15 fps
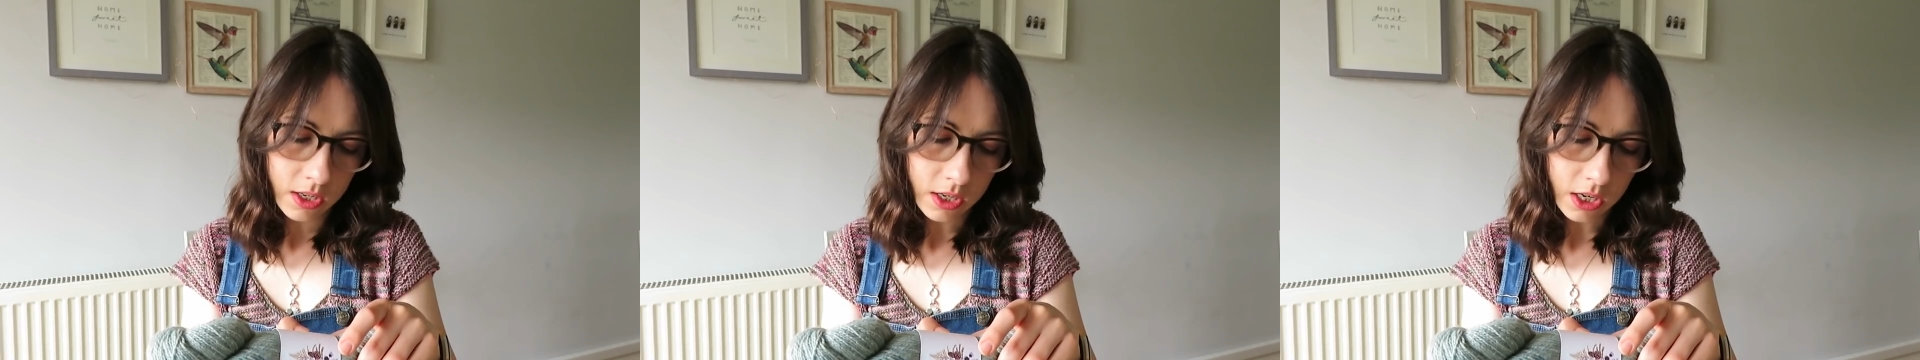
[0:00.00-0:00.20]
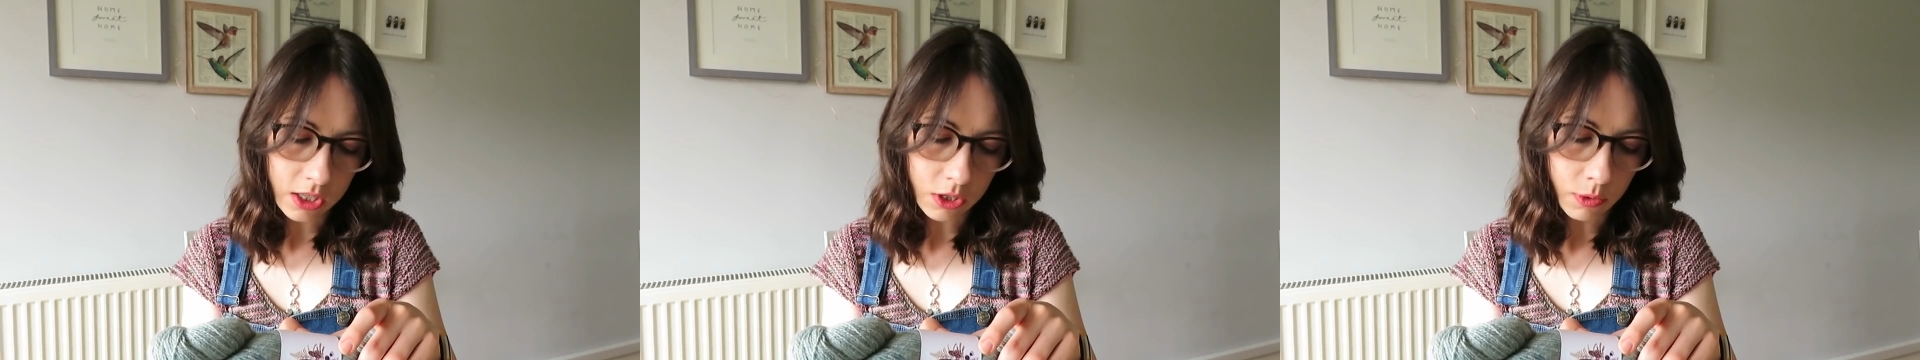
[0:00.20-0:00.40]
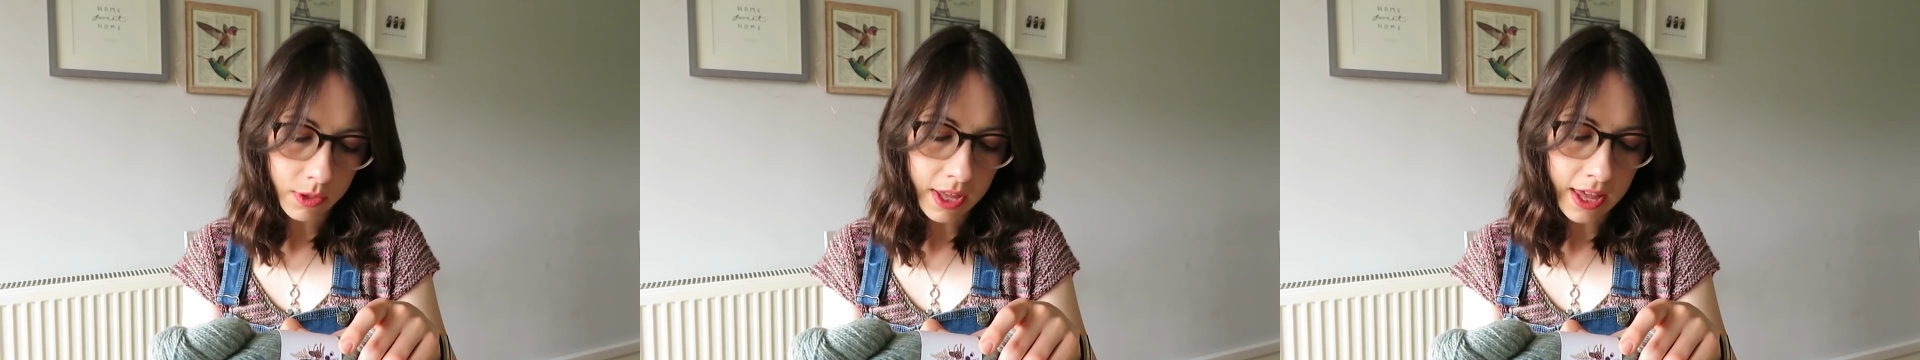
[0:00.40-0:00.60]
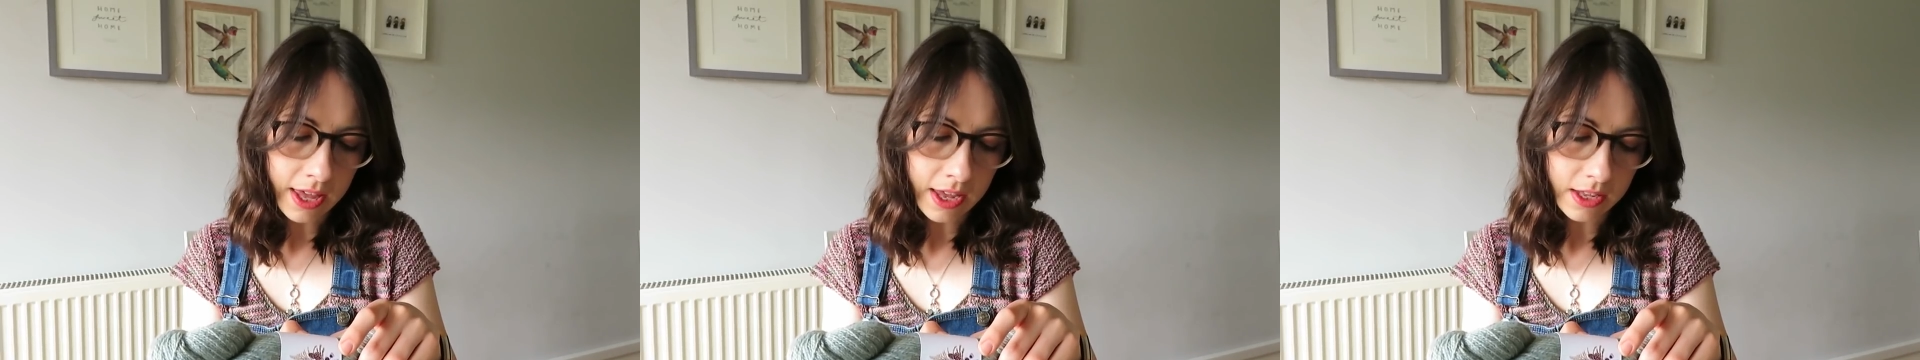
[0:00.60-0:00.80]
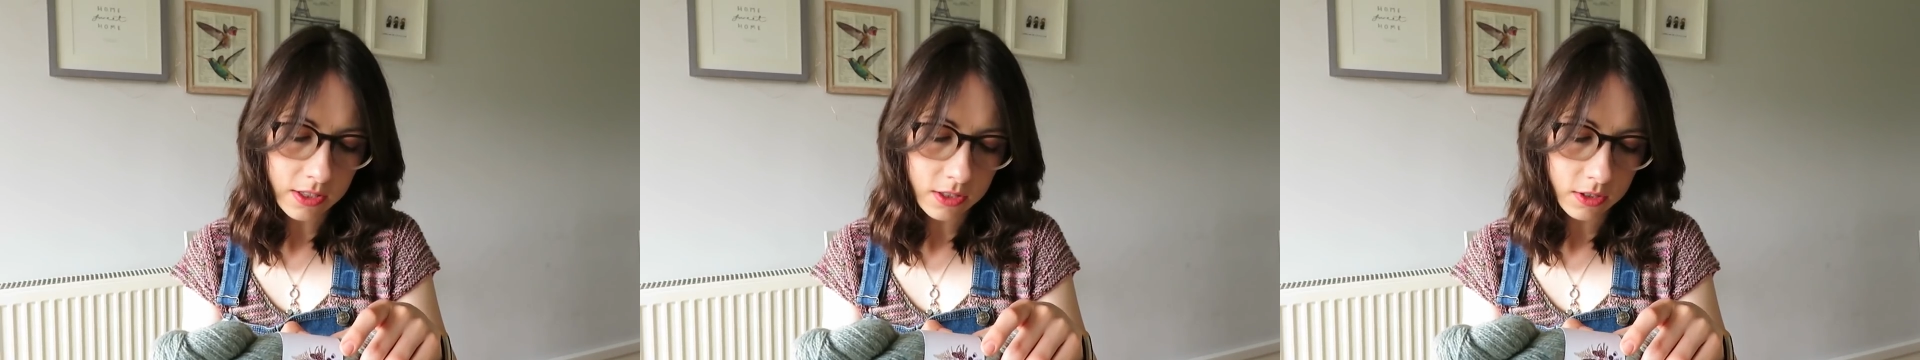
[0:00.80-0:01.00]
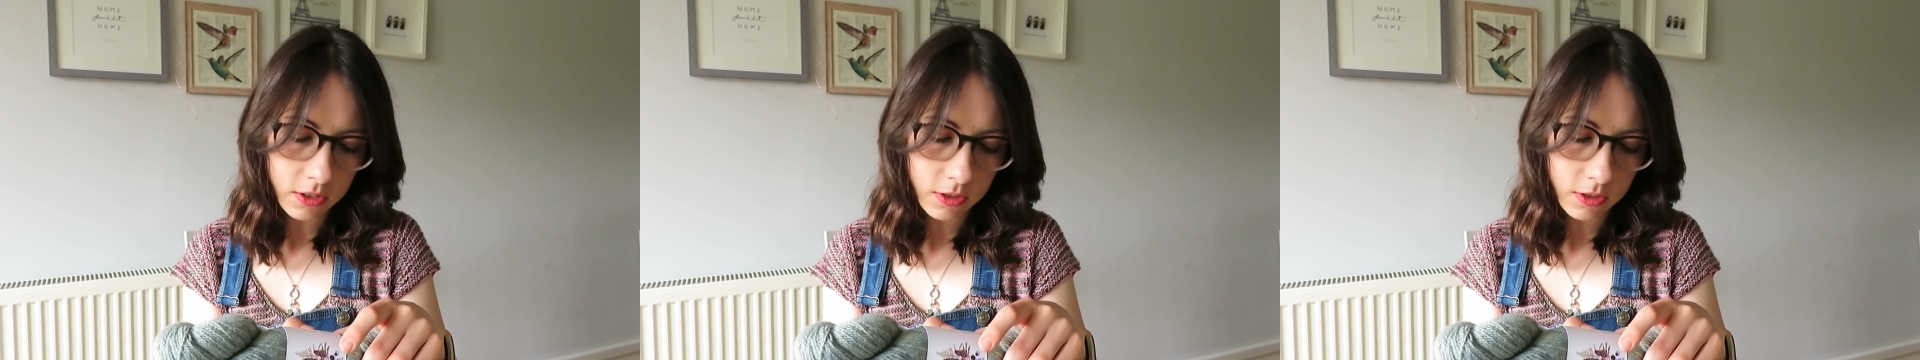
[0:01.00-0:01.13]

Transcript: and you get